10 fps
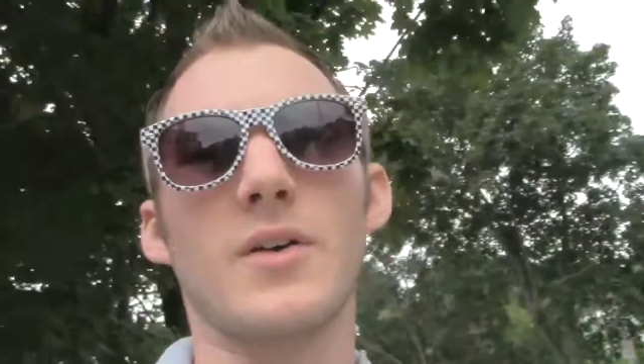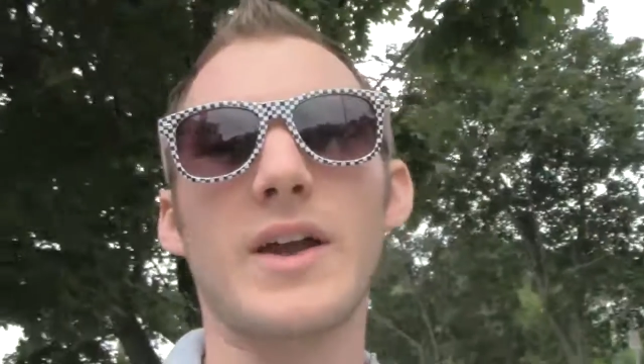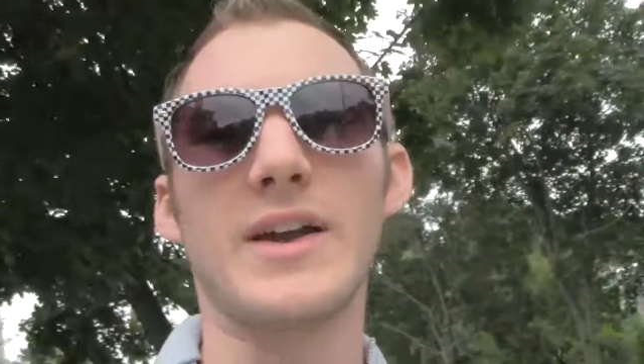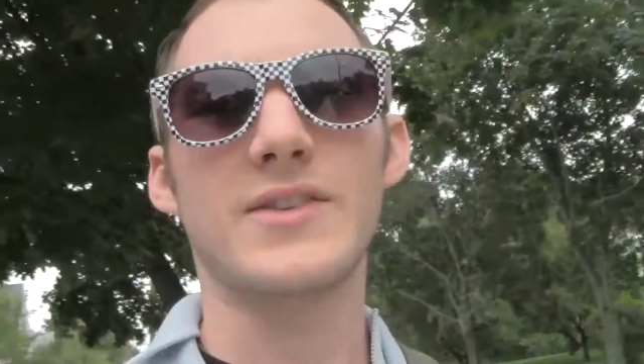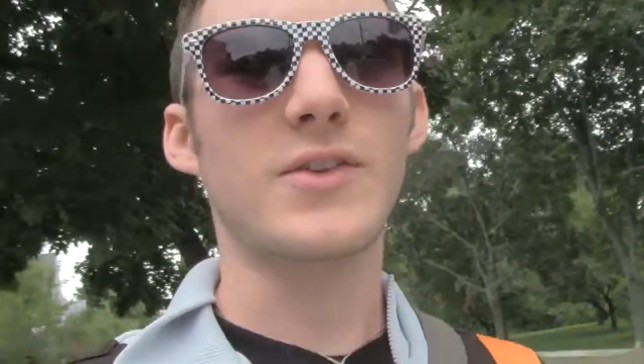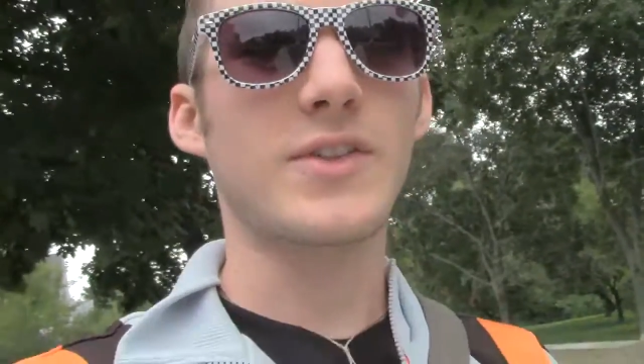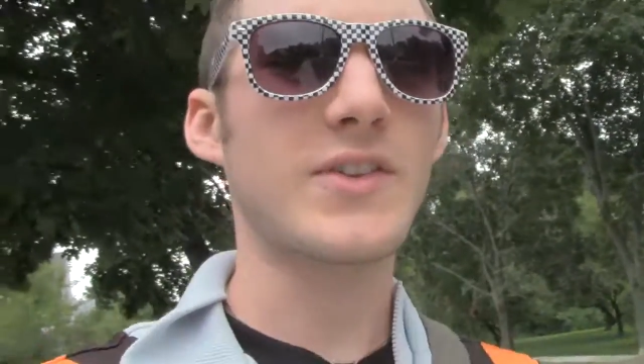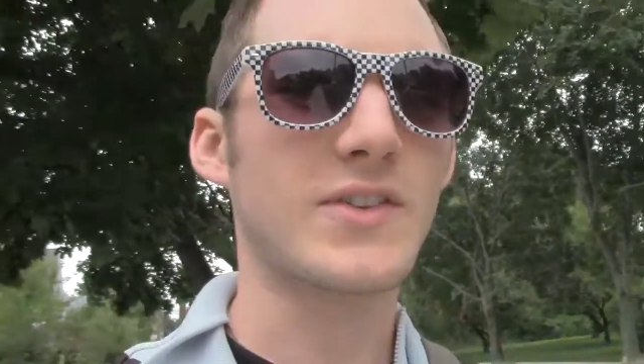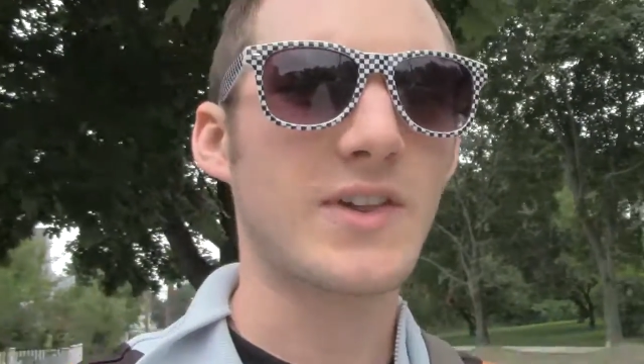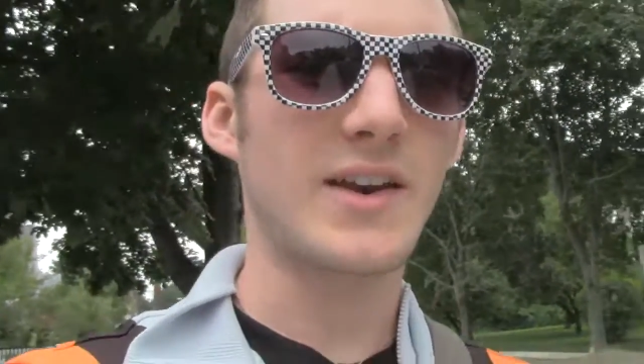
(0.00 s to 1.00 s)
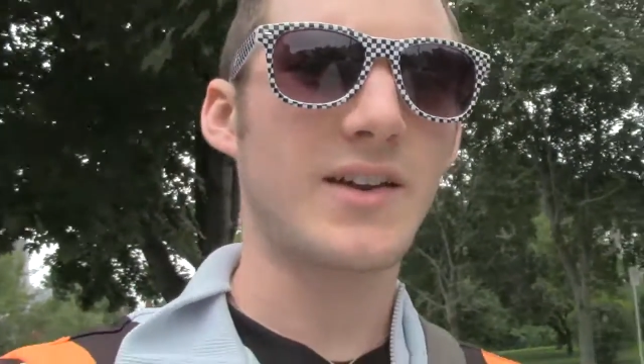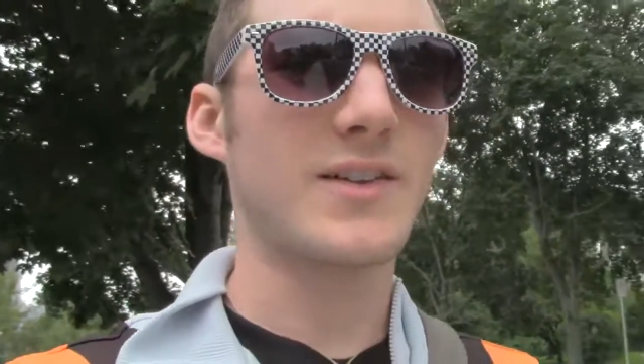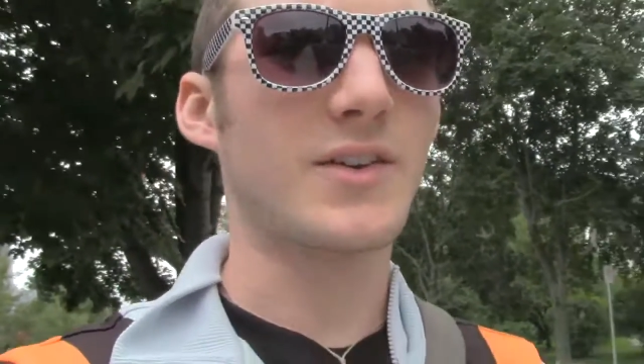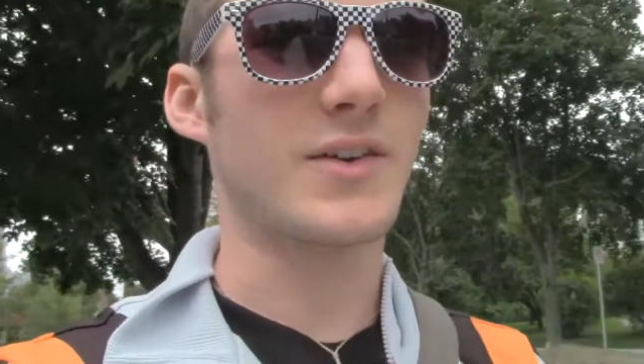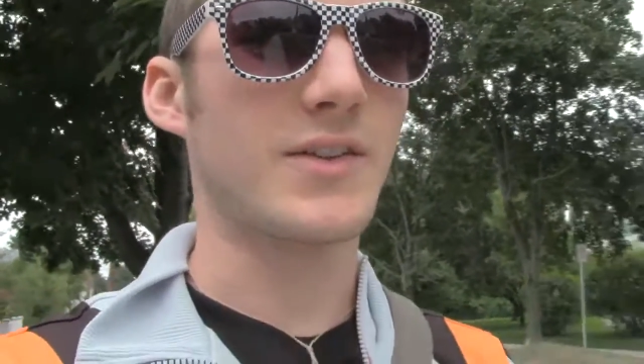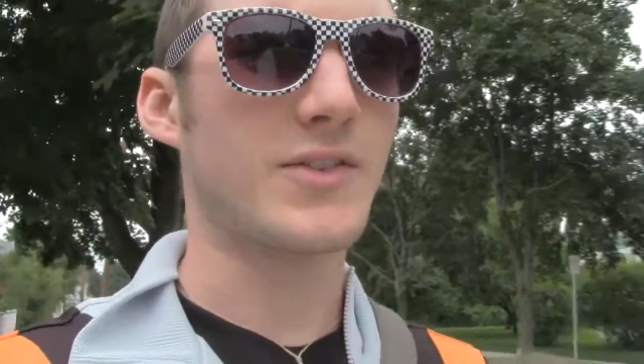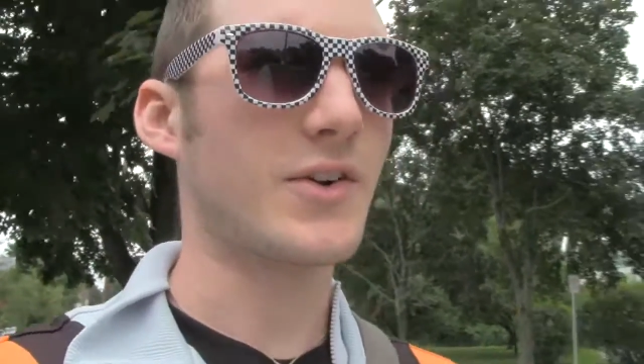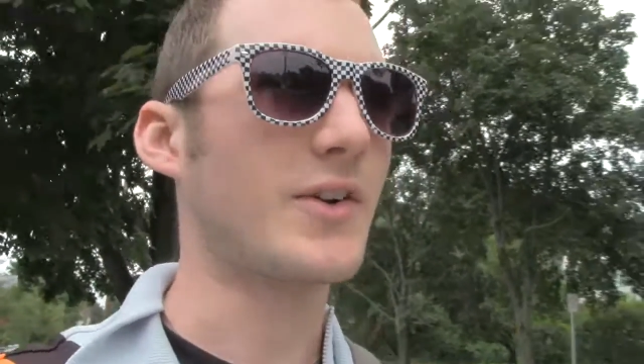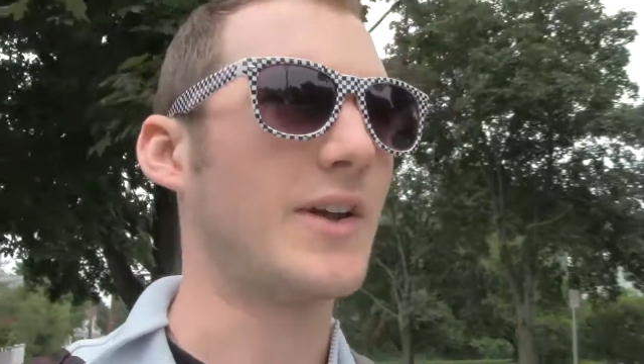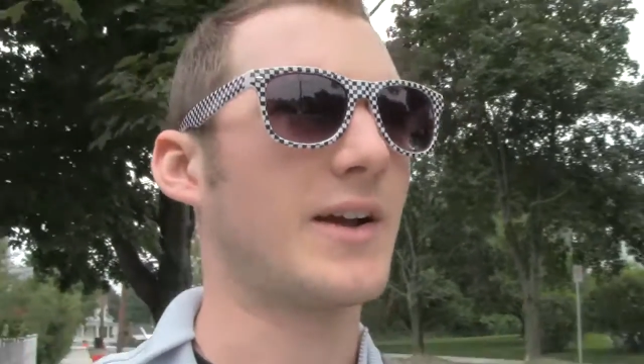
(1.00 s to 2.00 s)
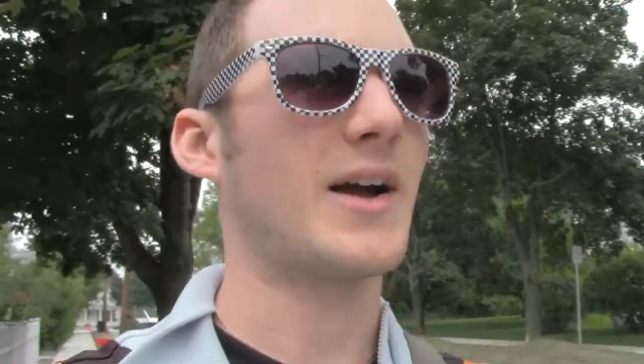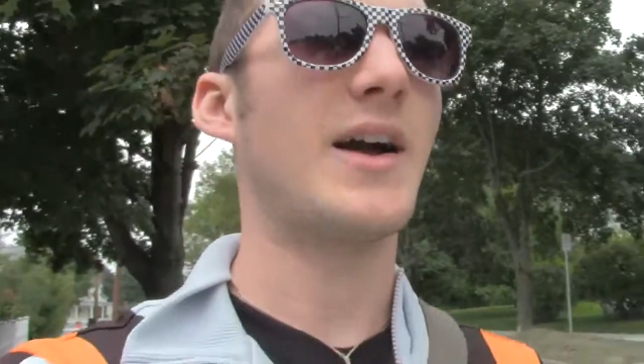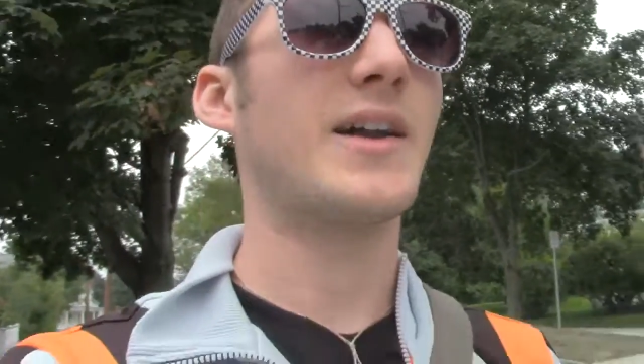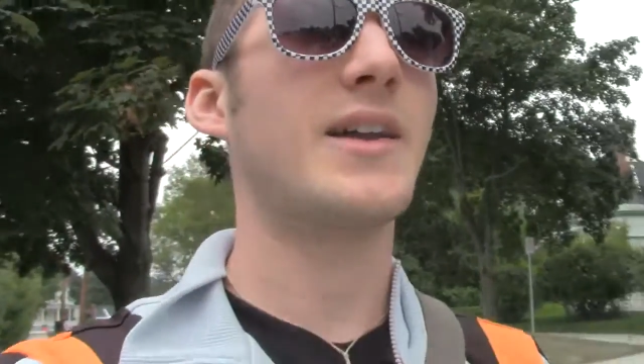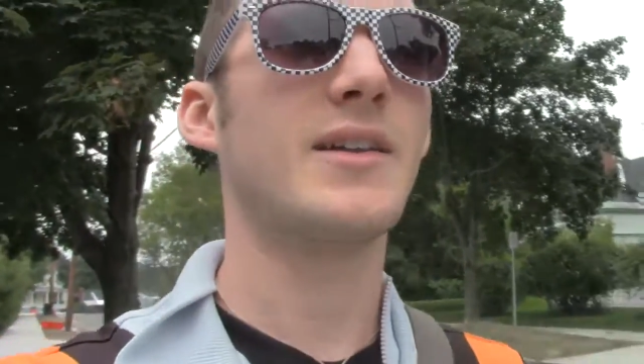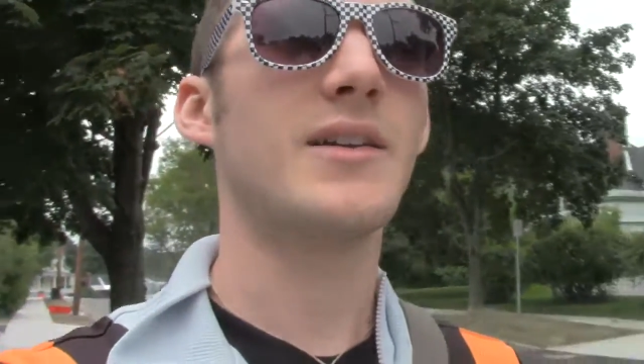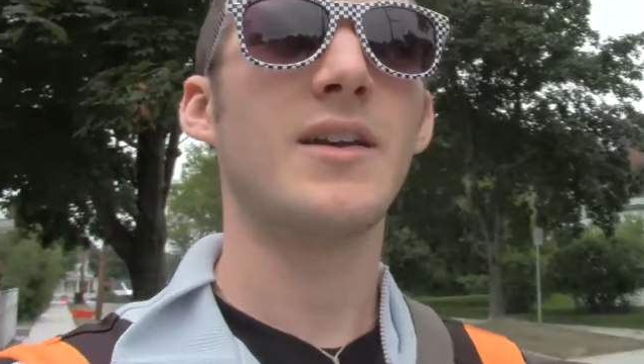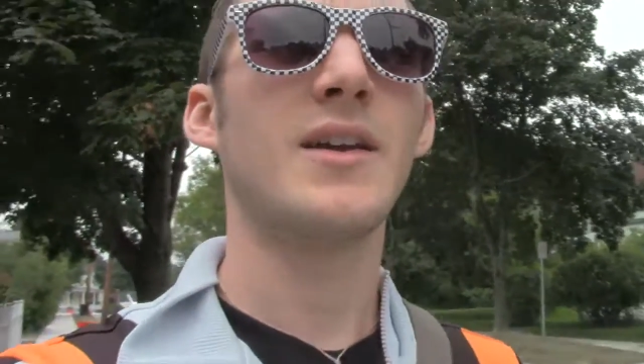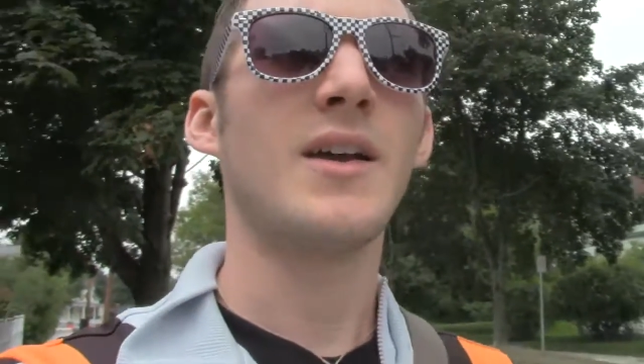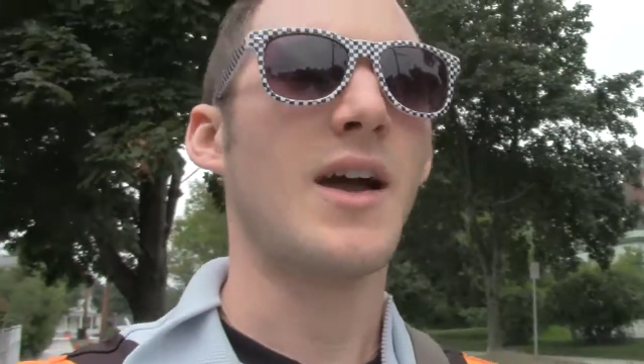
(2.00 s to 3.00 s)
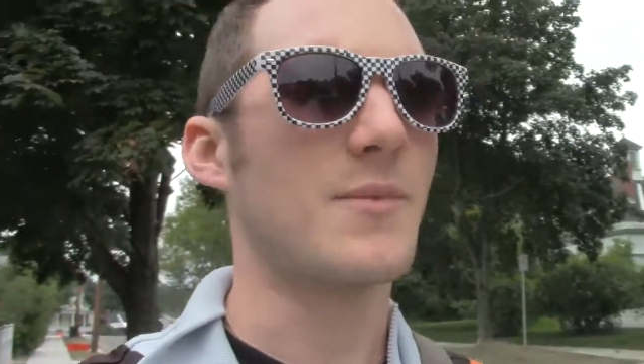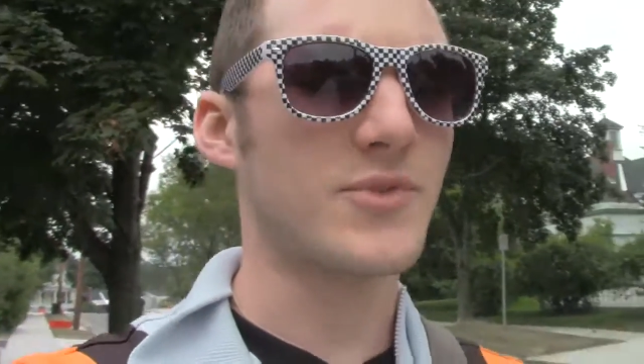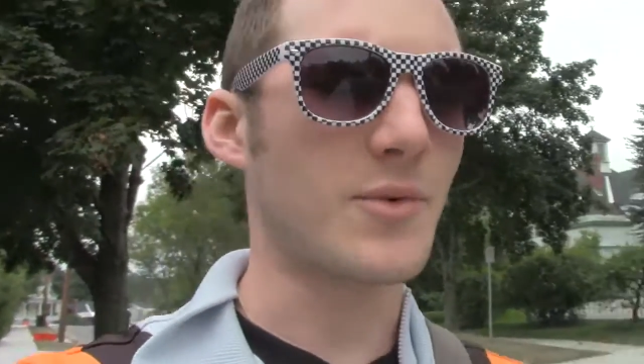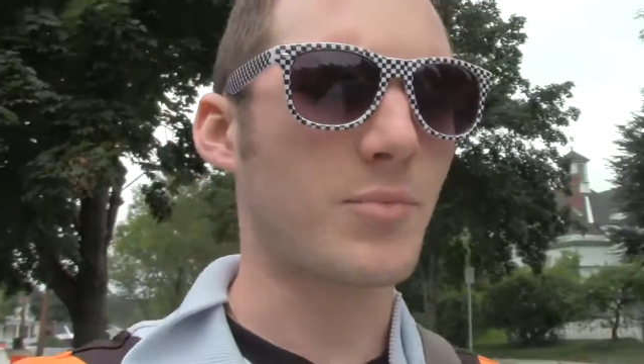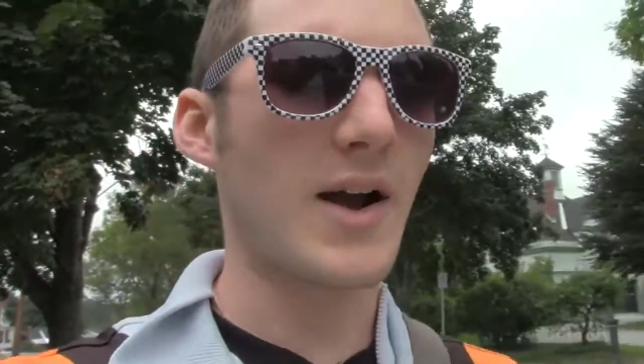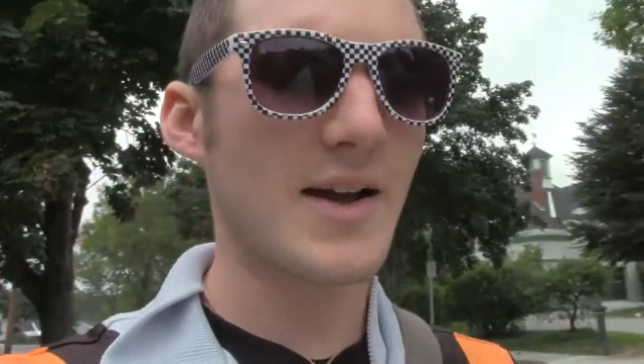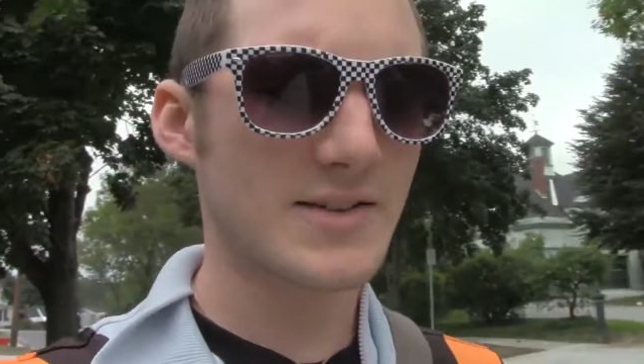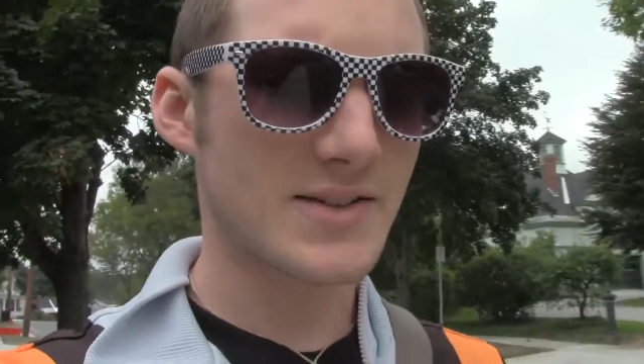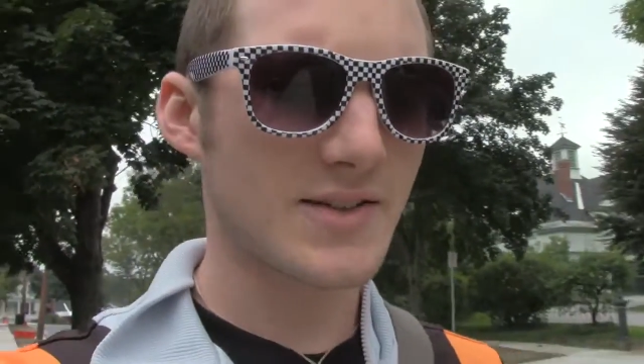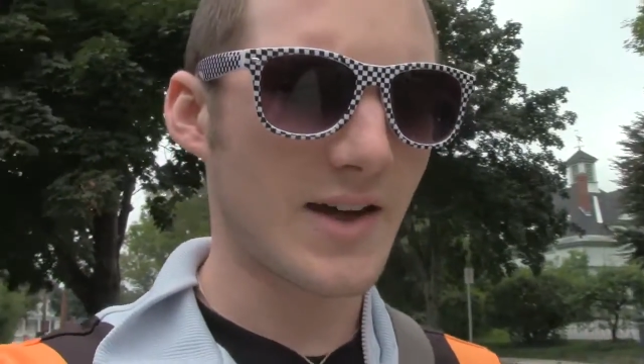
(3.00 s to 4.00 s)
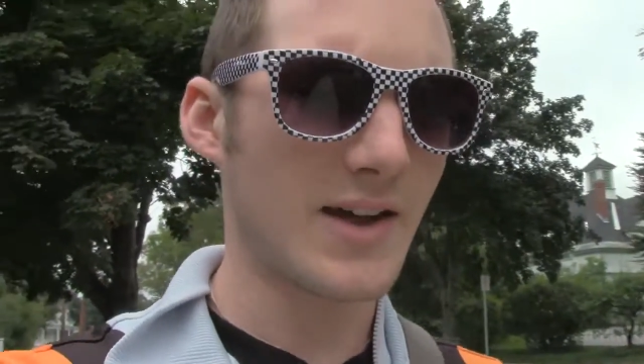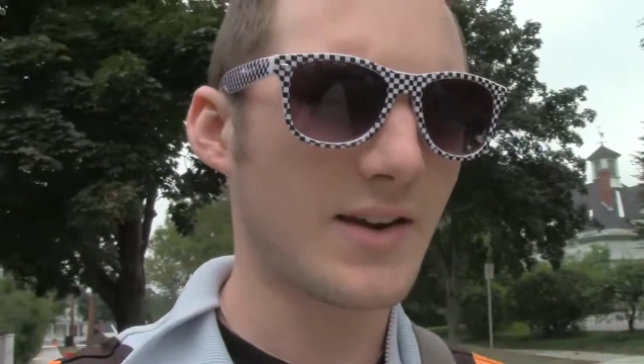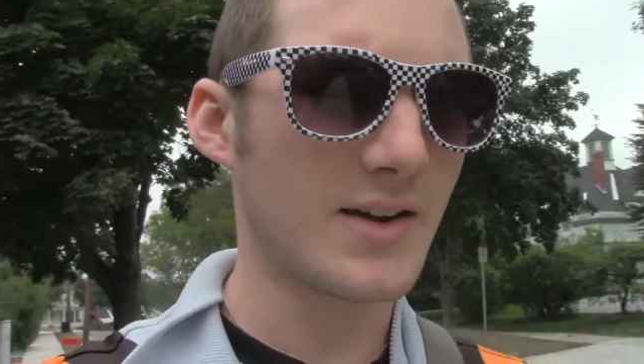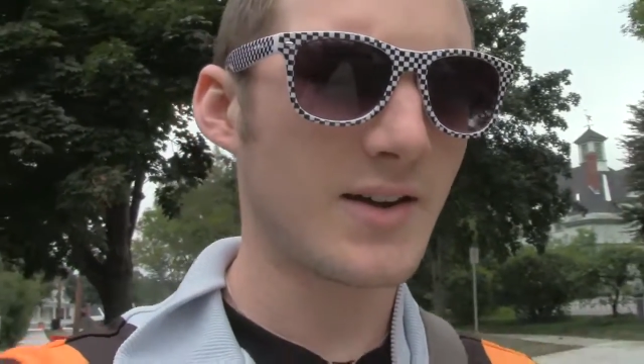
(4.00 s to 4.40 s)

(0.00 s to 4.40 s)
Okay, so this is getting a little concerning. I am surprised that